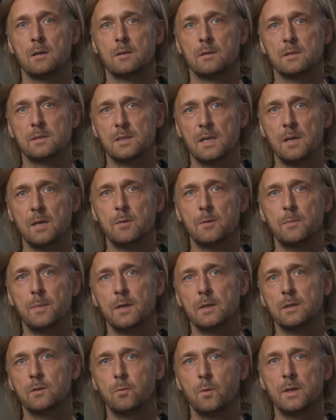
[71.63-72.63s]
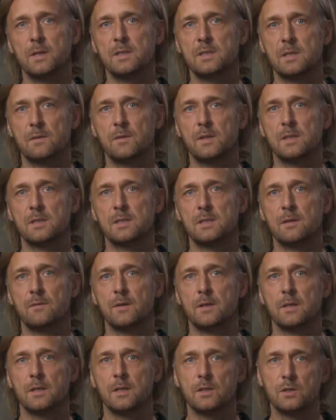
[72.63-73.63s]
Cyberpunk
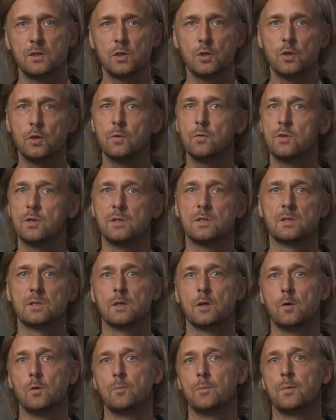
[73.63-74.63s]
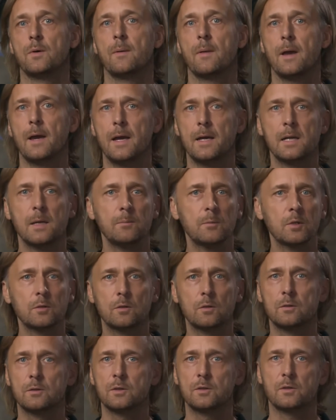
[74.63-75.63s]
2077 is huge in scope. And I'm not
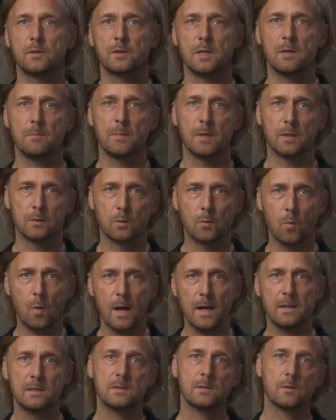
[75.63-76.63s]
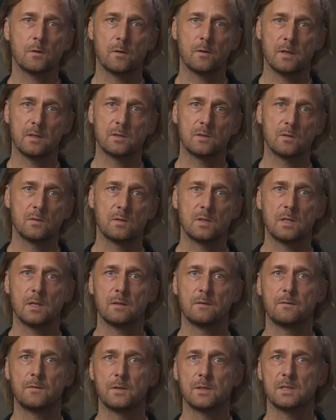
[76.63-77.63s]
only talking about quests or things you see
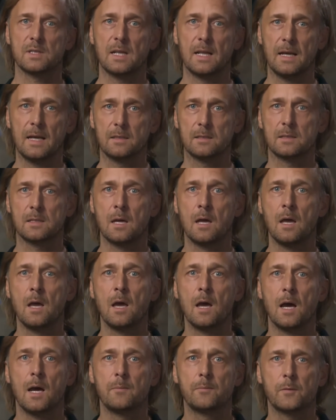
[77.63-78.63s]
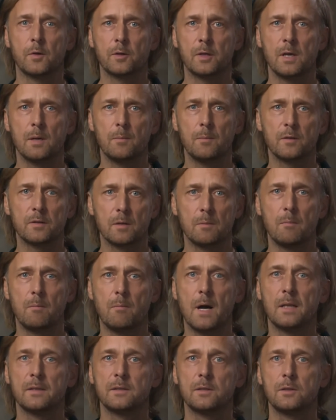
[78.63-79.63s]
at first glance. I'm talking about a
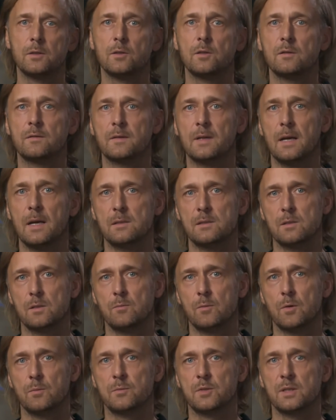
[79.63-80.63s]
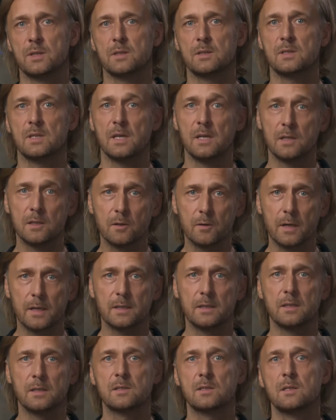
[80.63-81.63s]
multitude of custom objects,
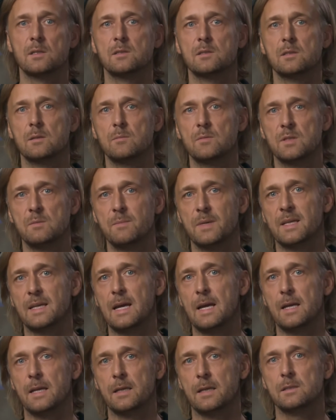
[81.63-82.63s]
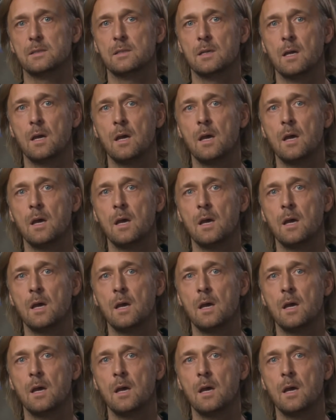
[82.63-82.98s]
interacting systems and mechanics.